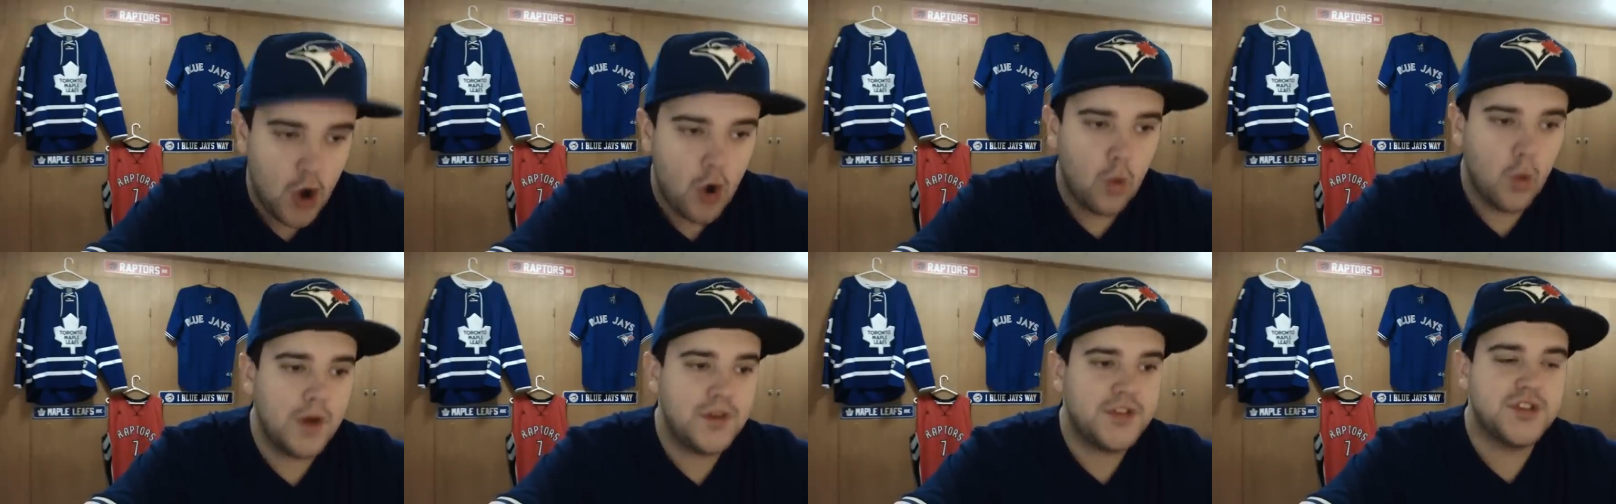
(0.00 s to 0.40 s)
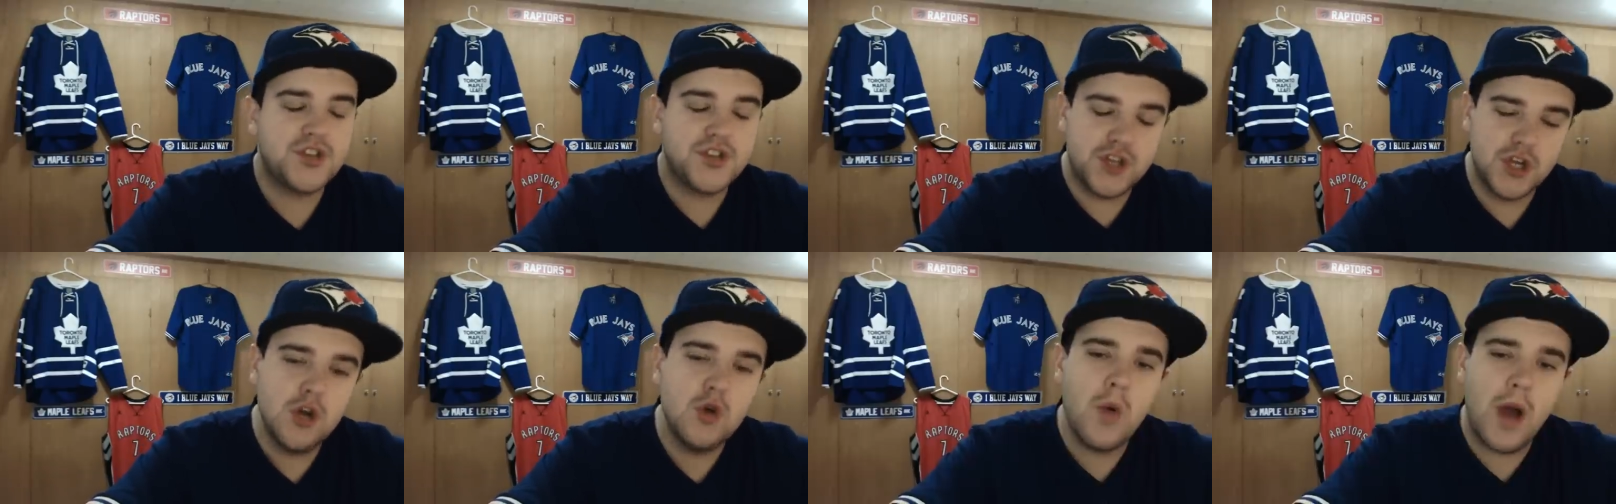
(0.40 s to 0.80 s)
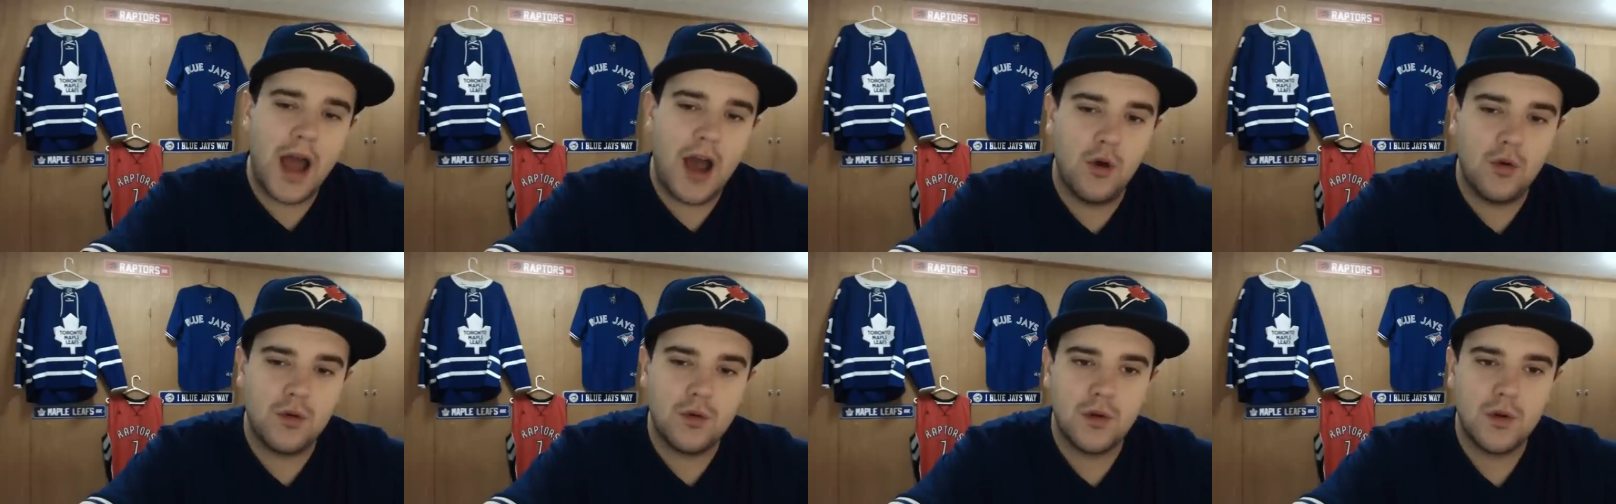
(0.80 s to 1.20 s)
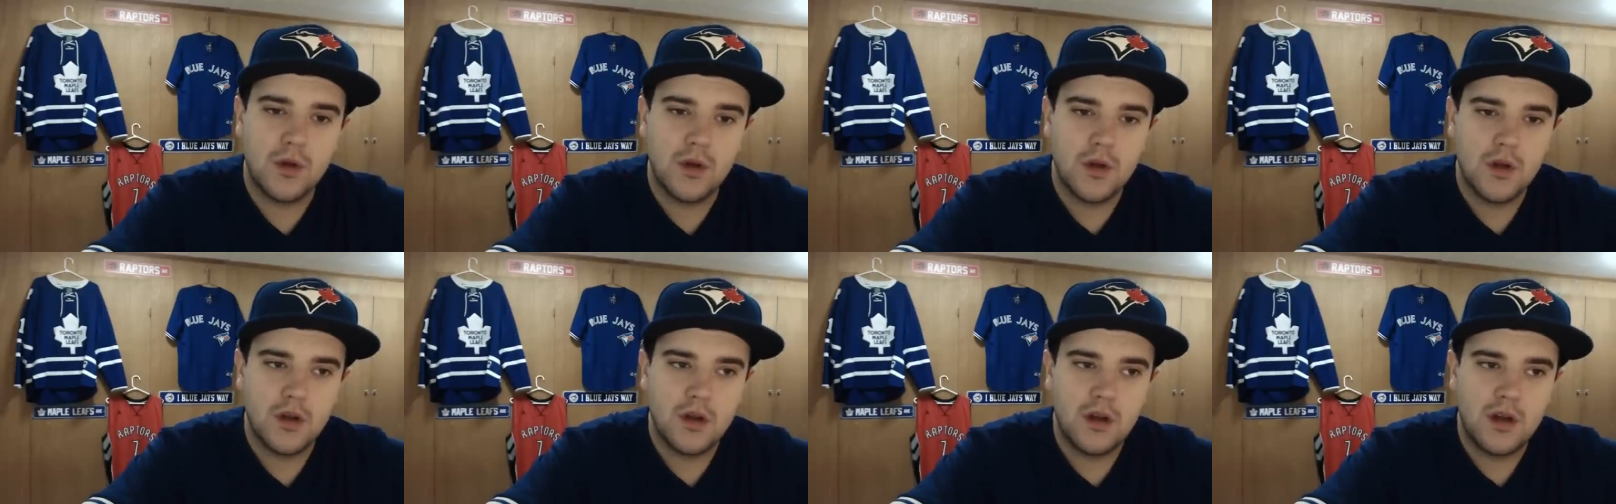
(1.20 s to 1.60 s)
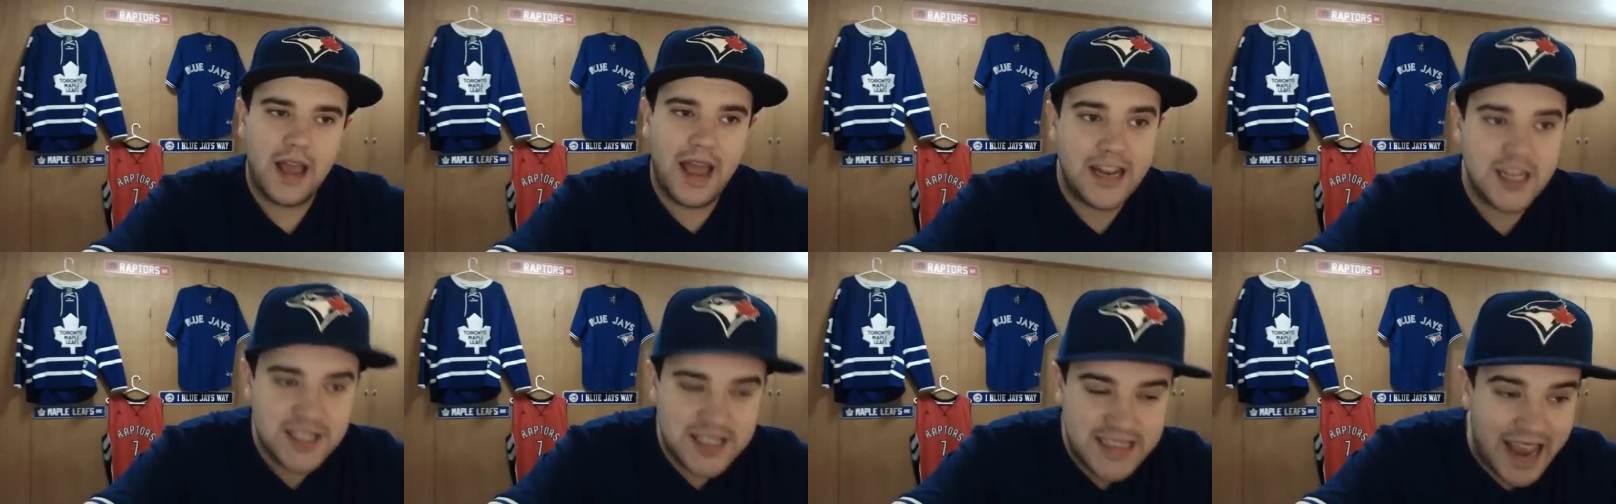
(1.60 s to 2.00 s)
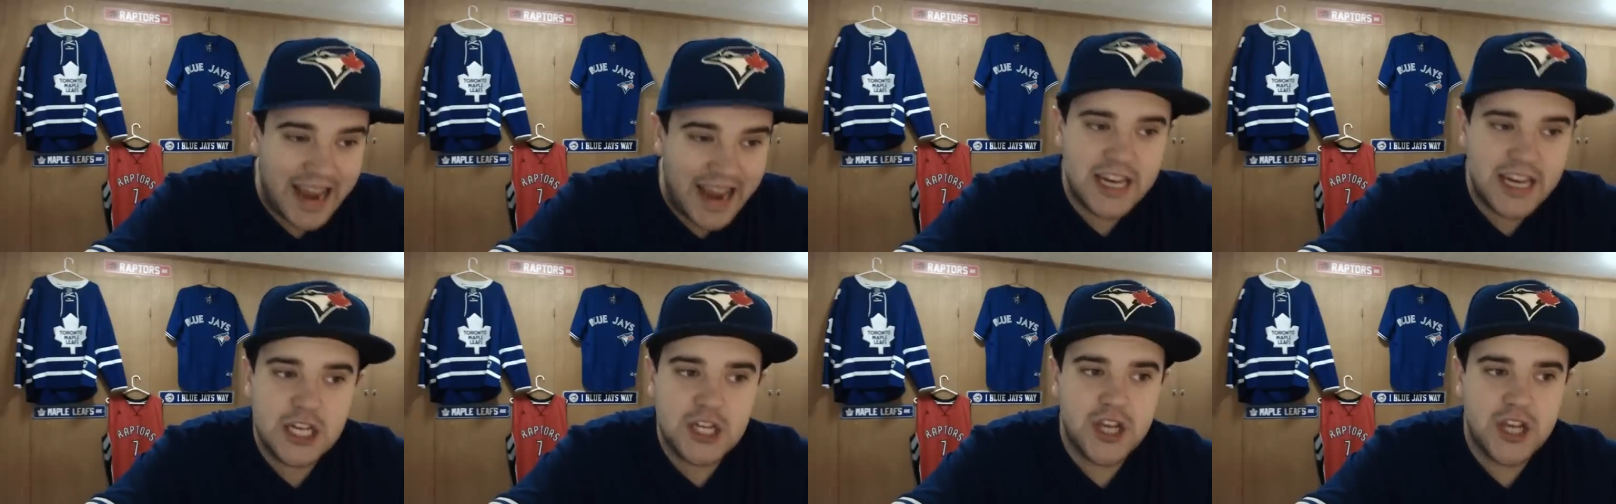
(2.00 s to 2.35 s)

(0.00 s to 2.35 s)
with two out, and Danny